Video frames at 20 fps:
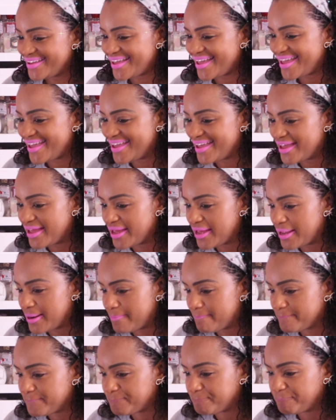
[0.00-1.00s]

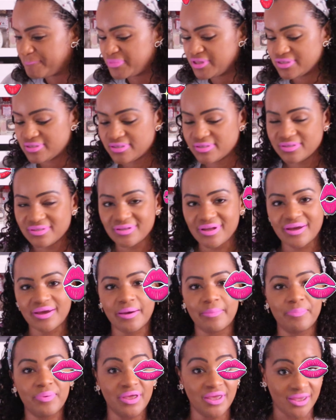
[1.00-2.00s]
and this is like
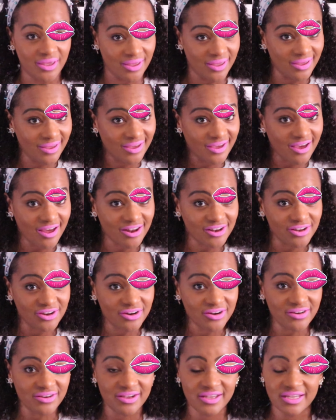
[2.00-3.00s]
a pinky color.